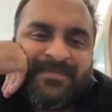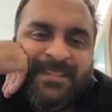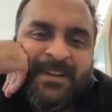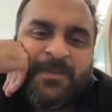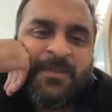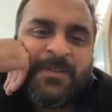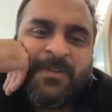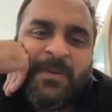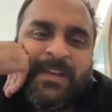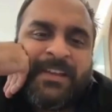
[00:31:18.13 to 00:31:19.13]
They don't want
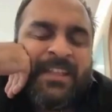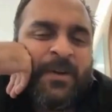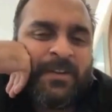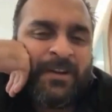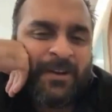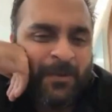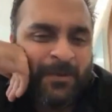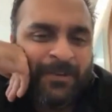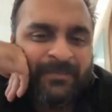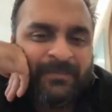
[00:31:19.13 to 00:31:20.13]
to do anything on
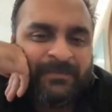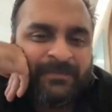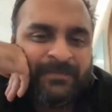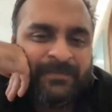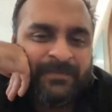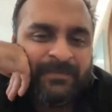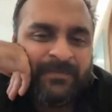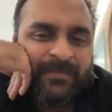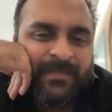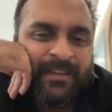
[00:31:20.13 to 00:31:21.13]
ground.
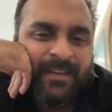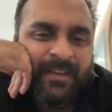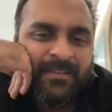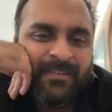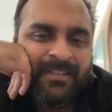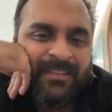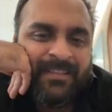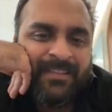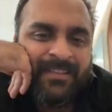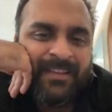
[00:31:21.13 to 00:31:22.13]
So
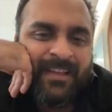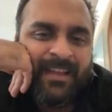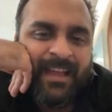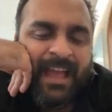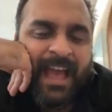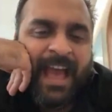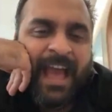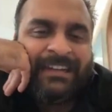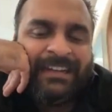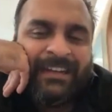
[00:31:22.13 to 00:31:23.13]

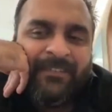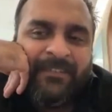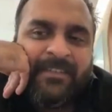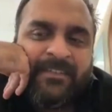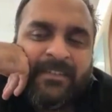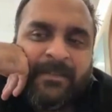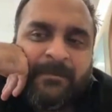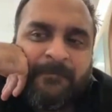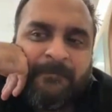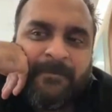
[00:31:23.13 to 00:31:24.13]

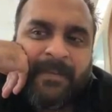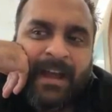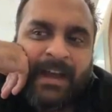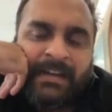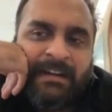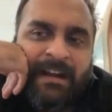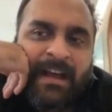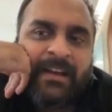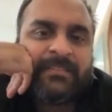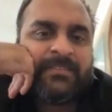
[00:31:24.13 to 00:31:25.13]
activism
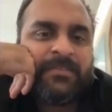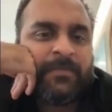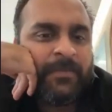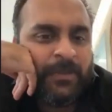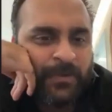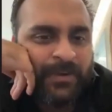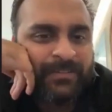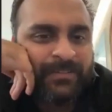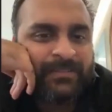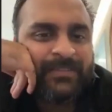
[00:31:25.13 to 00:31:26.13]
attracts
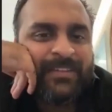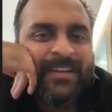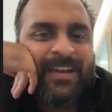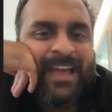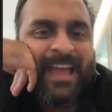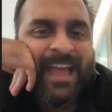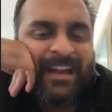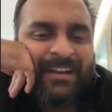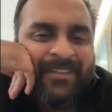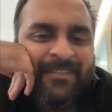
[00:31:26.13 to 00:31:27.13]
viewers.
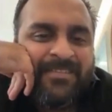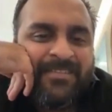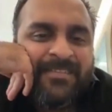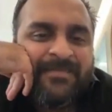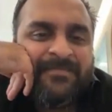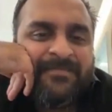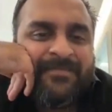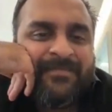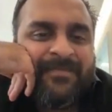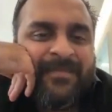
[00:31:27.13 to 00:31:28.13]
Activism
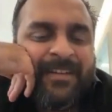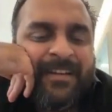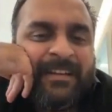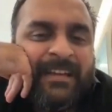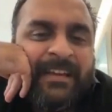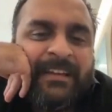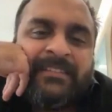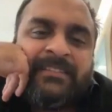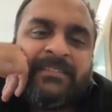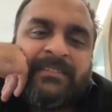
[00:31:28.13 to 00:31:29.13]

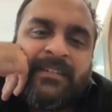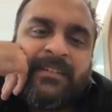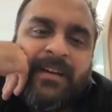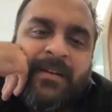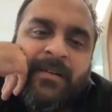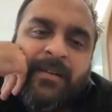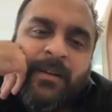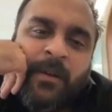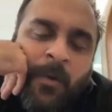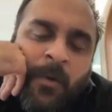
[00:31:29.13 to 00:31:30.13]
creates
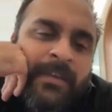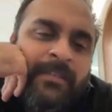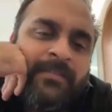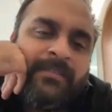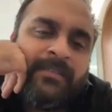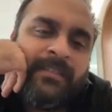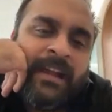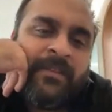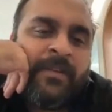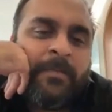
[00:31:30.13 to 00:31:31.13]
lobbies
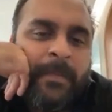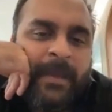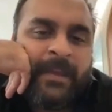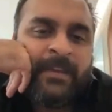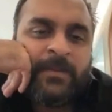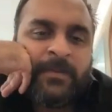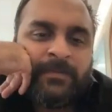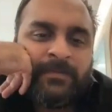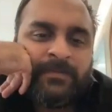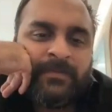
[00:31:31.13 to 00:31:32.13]
that will pay you.